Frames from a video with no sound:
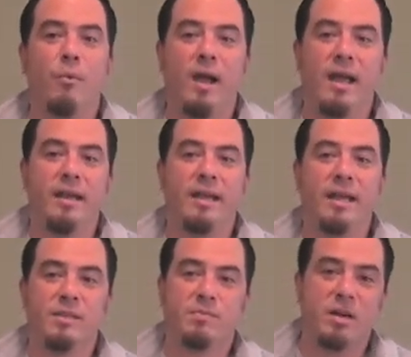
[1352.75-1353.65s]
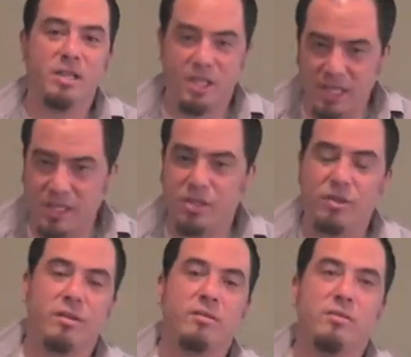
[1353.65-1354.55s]
when it's much
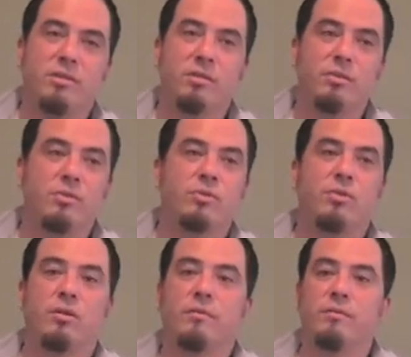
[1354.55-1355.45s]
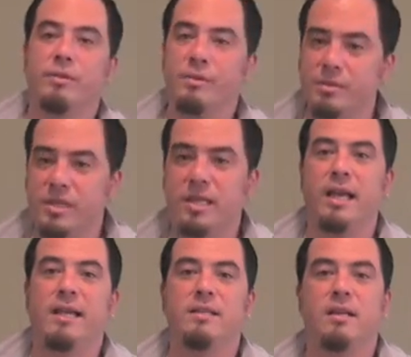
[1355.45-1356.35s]
easier to sort of lose
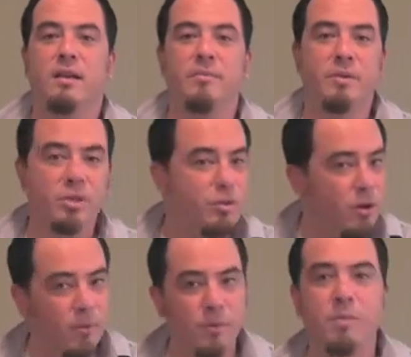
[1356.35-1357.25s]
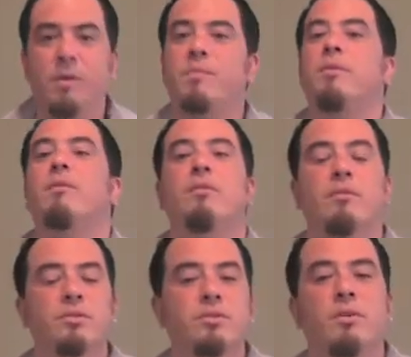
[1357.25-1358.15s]
it and to be short with people
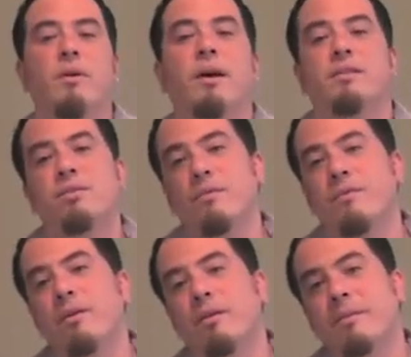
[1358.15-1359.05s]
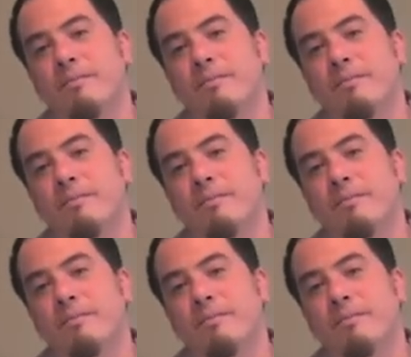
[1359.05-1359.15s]
or so on and so forth.